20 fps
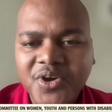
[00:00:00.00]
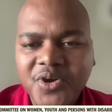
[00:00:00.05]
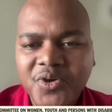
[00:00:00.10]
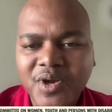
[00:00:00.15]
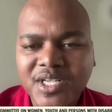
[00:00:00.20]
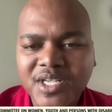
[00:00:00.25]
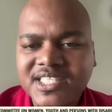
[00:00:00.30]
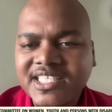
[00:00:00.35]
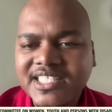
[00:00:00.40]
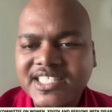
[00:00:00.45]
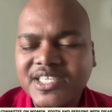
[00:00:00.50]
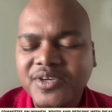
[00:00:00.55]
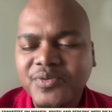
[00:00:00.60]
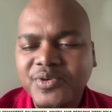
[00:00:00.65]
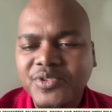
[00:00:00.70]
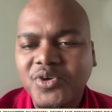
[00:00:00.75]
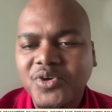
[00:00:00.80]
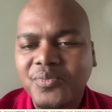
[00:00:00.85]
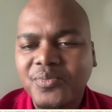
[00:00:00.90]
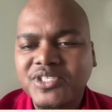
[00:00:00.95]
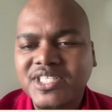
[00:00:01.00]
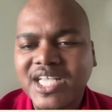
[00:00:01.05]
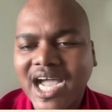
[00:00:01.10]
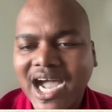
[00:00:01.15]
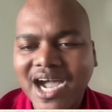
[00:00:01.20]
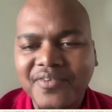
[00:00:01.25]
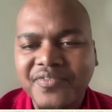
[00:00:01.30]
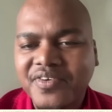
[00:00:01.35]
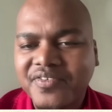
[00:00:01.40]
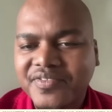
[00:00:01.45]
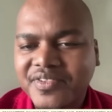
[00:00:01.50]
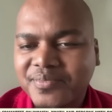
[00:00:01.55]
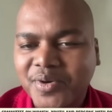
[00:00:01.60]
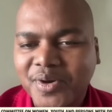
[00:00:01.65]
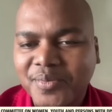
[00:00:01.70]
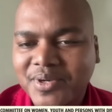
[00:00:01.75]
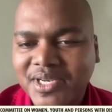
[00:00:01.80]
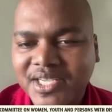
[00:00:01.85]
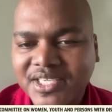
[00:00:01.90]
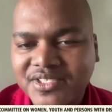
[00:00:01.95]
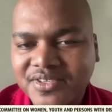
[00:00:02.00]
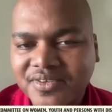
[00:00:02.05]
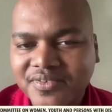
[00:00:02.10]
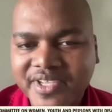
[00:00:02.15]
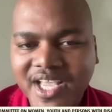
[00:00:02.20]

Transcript: was sitting with almost half of the population of